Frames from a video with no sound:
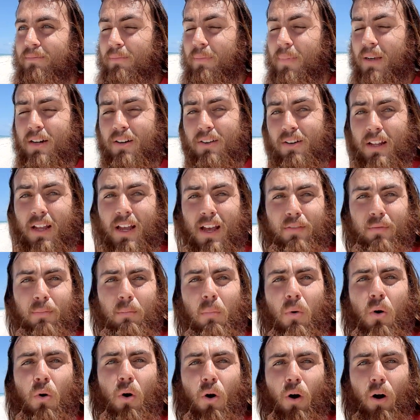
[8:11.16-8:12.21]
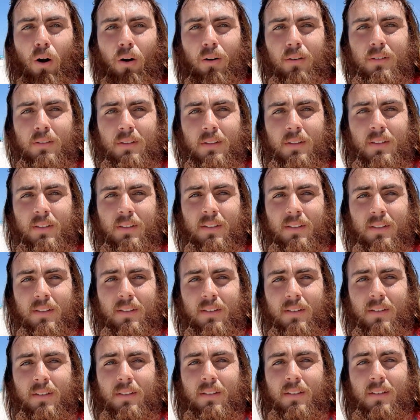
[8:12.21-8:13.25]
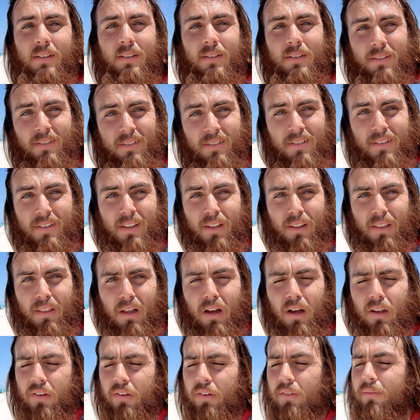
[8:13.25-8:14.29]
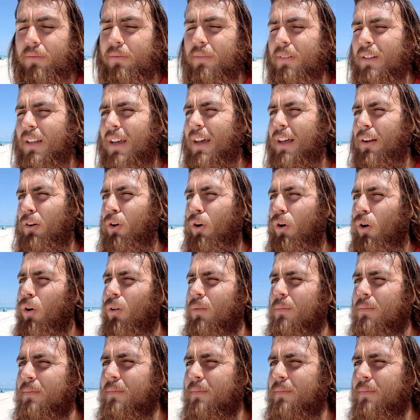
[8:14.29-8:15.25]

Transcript: better to have more than none at all.